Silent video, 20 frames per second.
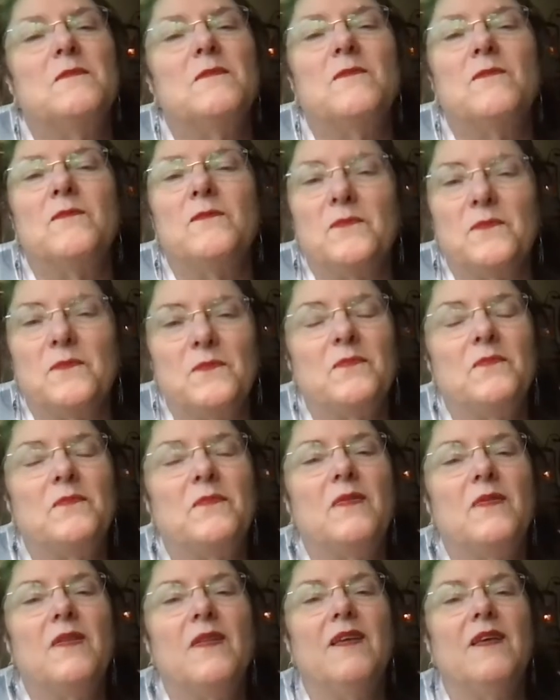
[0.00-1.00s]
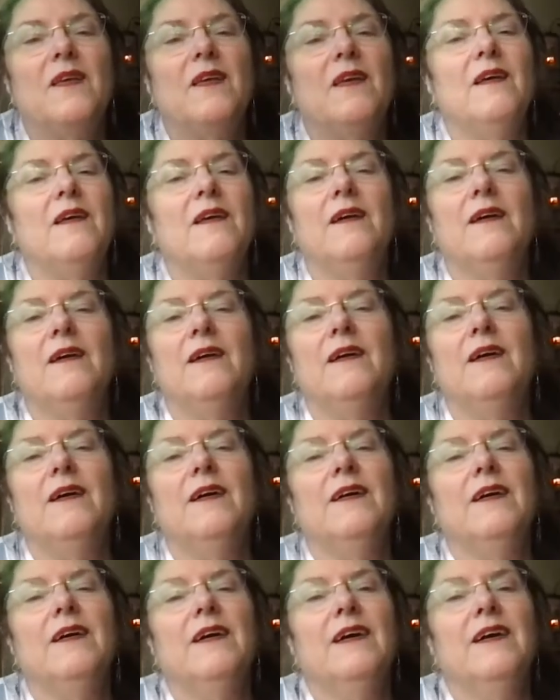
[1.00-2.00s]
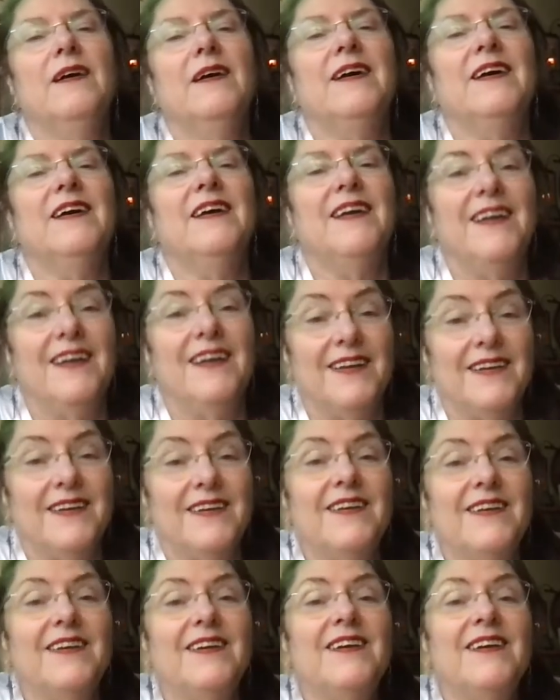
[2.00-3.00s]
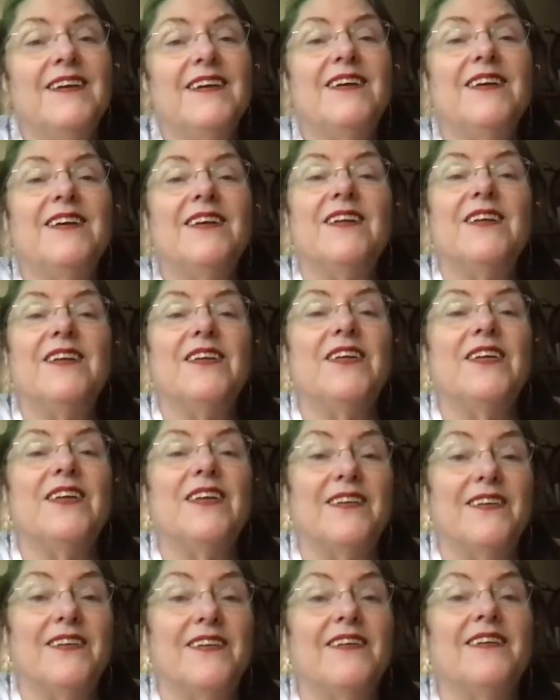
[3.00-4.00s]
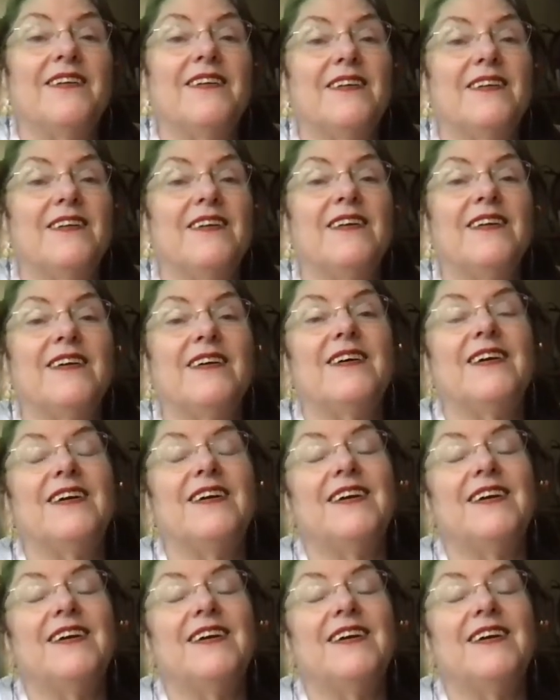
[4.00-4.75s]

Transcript: This person isn't speaking.